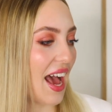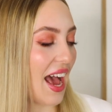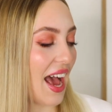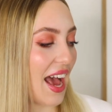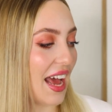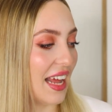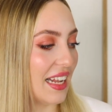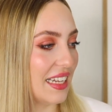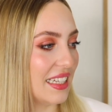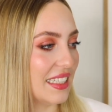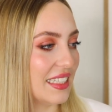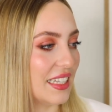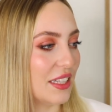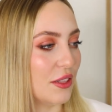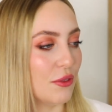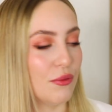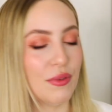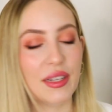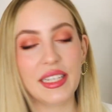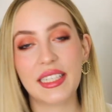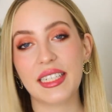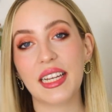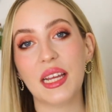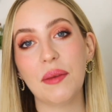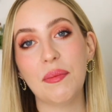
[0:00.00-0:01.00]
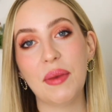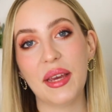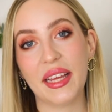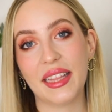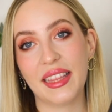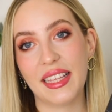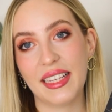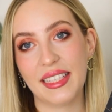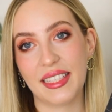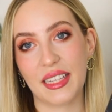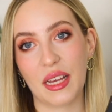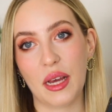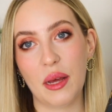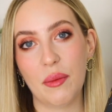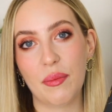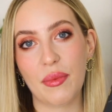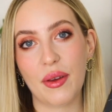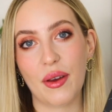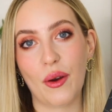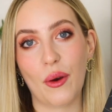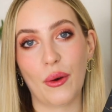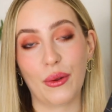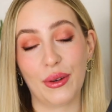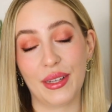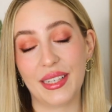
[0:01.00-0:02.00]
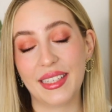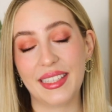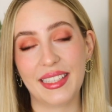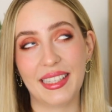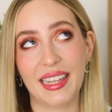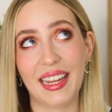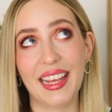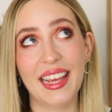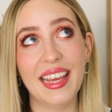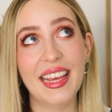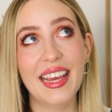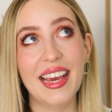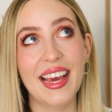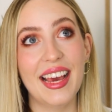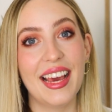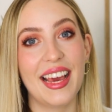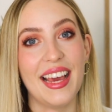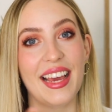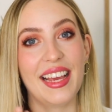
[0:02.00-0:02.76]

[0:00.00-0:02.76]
and the reason I picked this up, honestly,